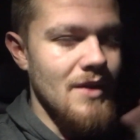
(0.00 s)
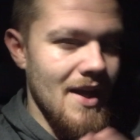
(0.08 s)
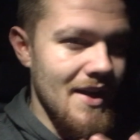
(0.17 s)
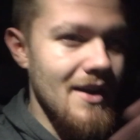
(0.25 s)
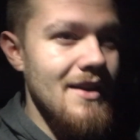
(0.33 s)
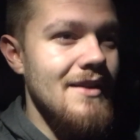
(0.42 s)

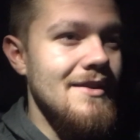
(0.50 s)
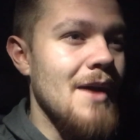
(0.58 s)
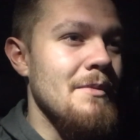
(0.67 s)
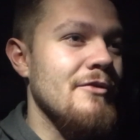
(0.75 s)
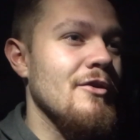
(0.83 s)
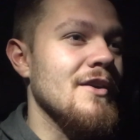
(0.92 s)
a
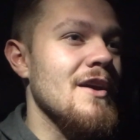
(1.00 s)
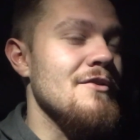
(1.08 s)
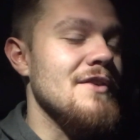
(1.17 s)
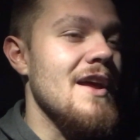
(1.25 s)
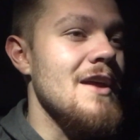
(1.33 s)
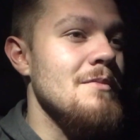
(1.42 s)
topic for
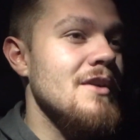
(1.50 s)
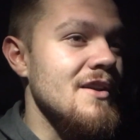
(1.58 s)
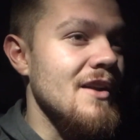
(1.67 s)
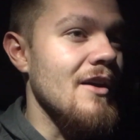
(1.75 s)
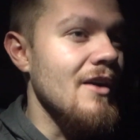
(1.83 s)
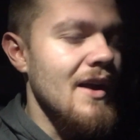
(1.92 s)
another day, but you
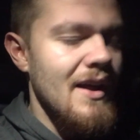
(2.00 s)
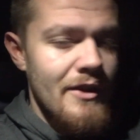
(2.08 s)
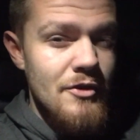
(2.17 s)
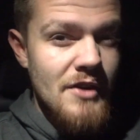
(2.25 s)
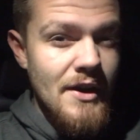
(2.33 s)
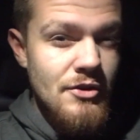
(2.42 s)
know,
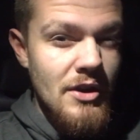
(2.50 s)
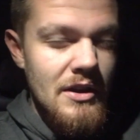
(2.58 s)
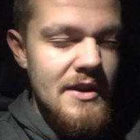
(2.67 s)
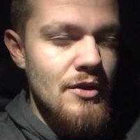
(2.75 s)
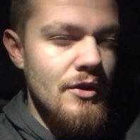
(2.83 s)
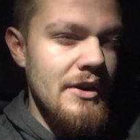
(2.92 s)
those are actually
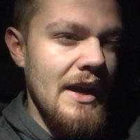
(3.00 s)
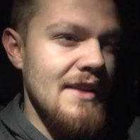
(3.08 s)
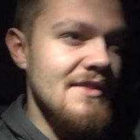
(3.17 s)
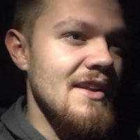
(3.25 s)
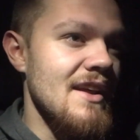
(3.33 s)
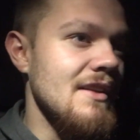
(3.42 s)
illegal in the
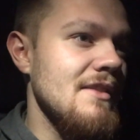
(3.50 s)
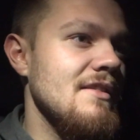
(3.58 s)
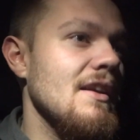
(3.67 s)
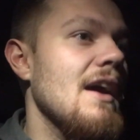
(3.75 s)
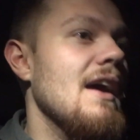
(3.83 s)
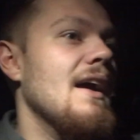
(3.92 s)
United States,